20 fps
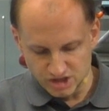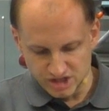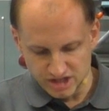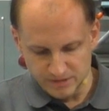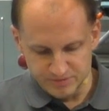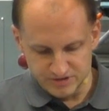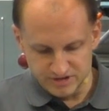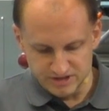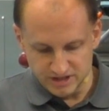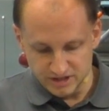
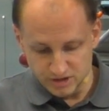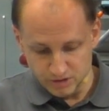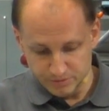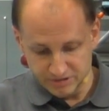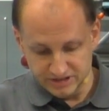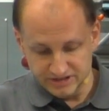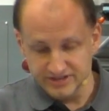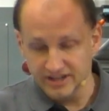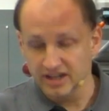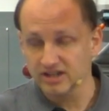chips need to
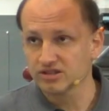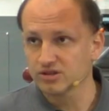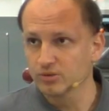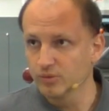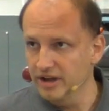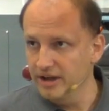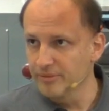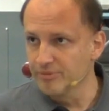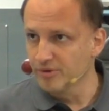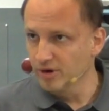be sucked
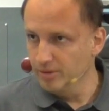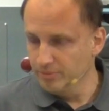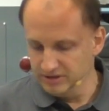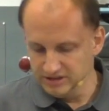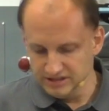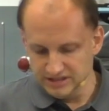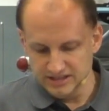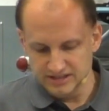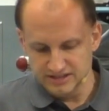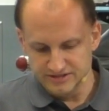away
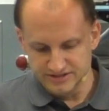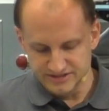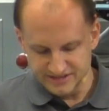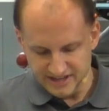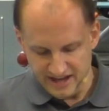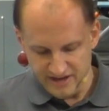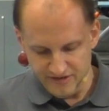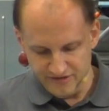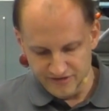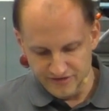properly and
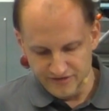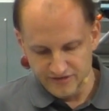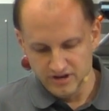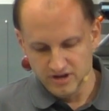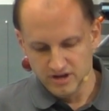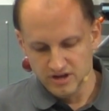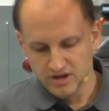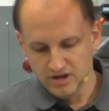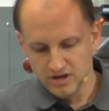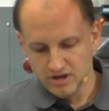safe.
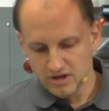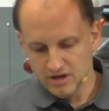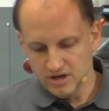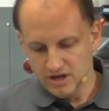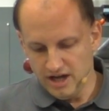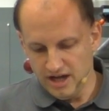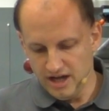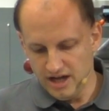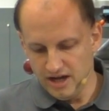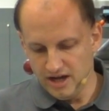
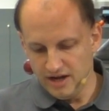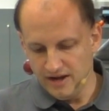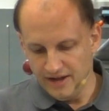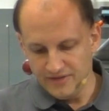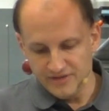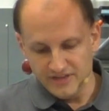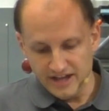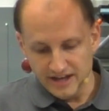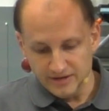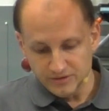Uh,
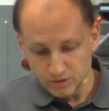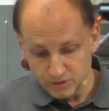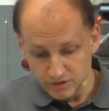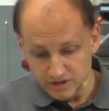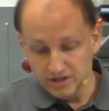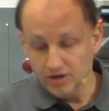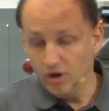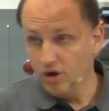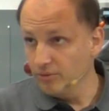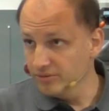and then you
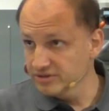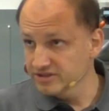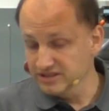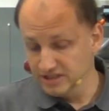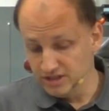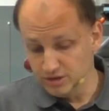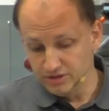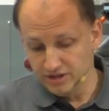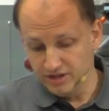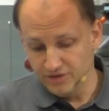need, obviously,
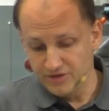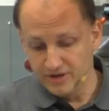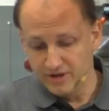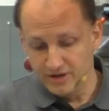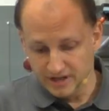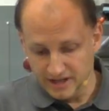you need the